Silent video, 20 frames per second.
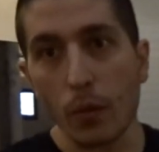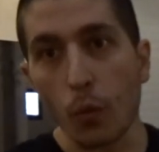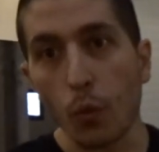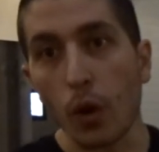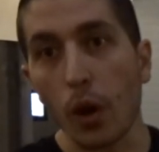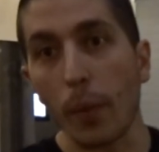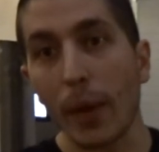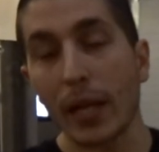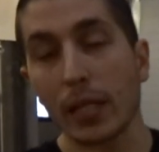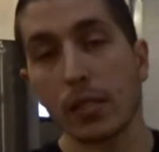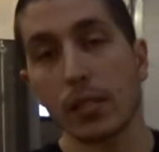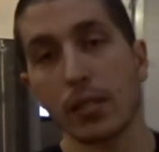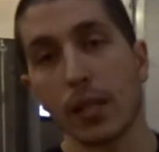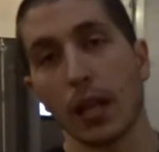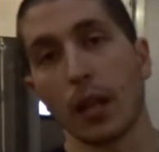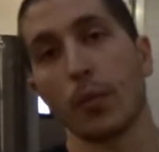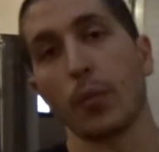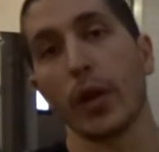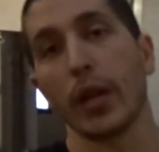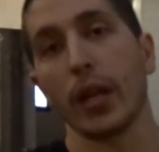We're about to
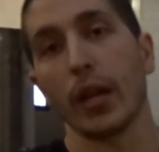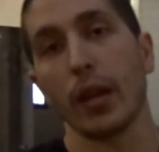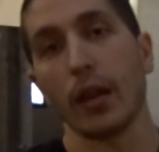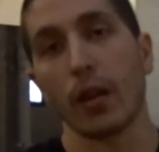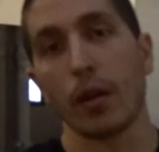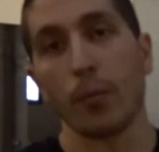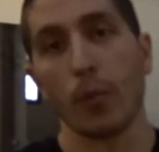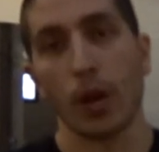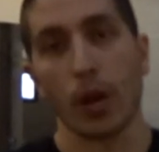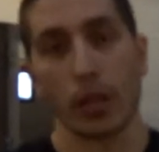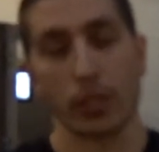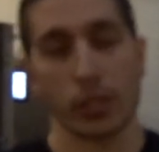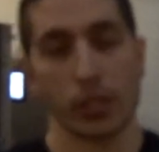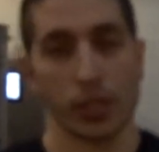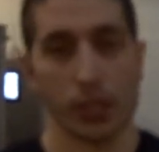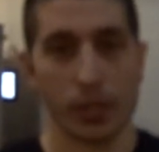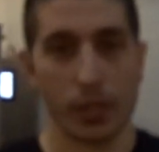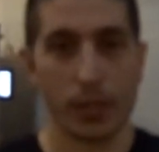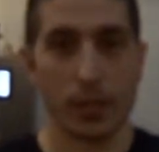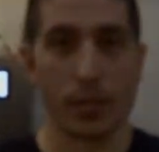celebrate a year in
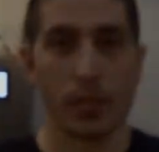March.